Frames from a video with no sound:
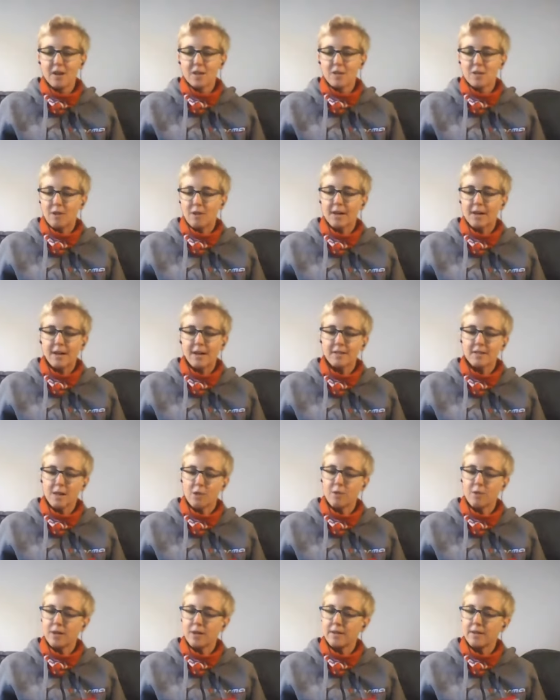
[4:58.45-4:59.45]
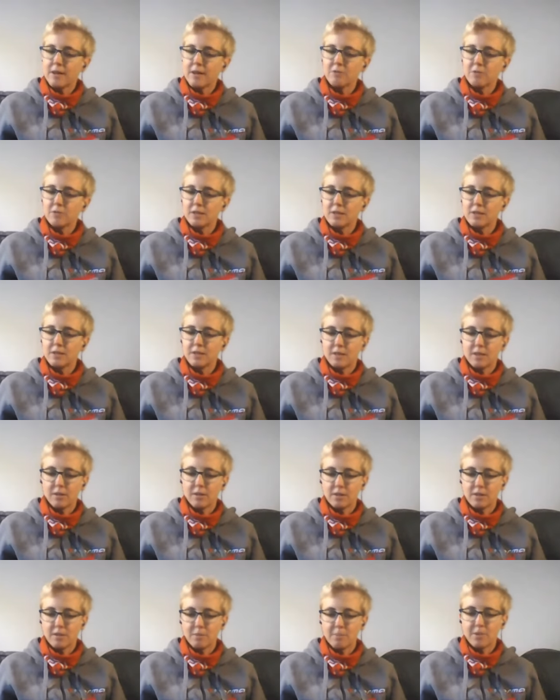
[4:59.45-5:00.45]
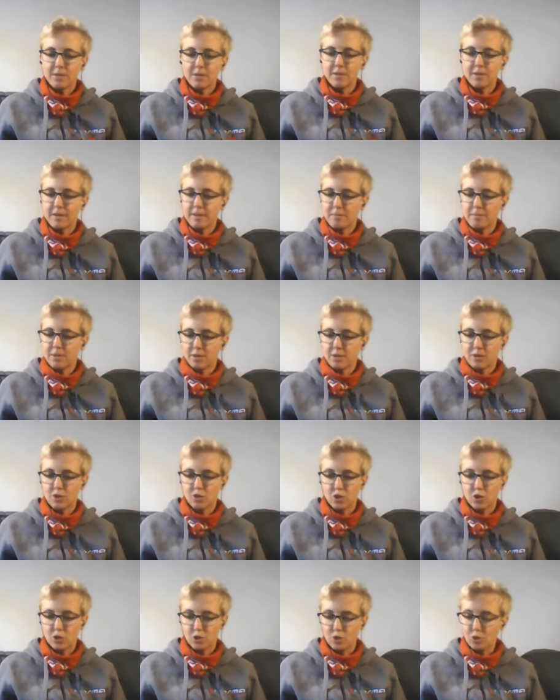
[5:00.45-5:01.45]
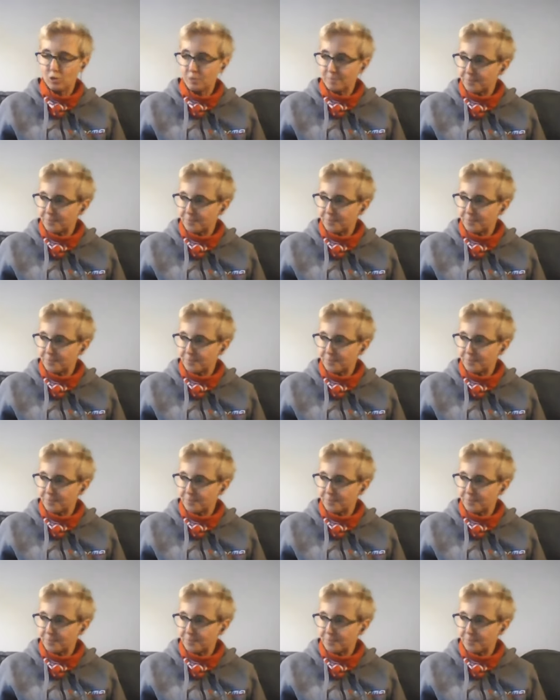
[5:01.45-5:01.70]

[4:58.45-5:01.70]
So Agatka, we are now uh, in point number two.